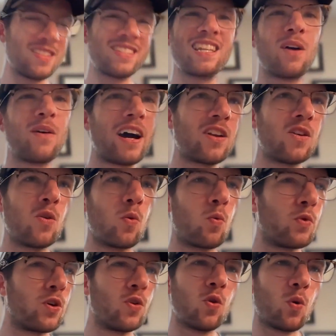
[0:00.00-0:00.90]
now I know
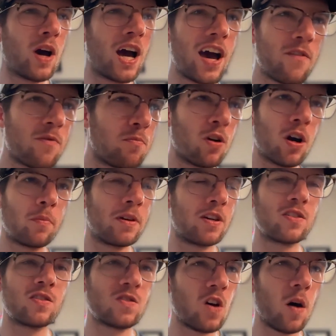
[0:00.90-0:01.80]
you don't have probably a
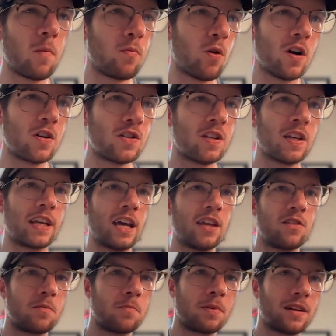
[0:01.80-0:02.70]
stopwatch
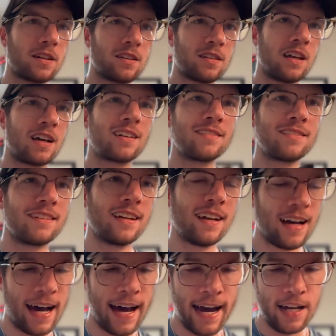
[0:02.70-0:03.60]
together, but luckily
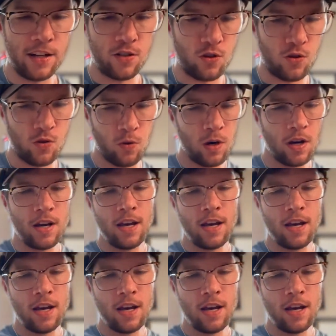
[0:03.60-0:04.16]
I do,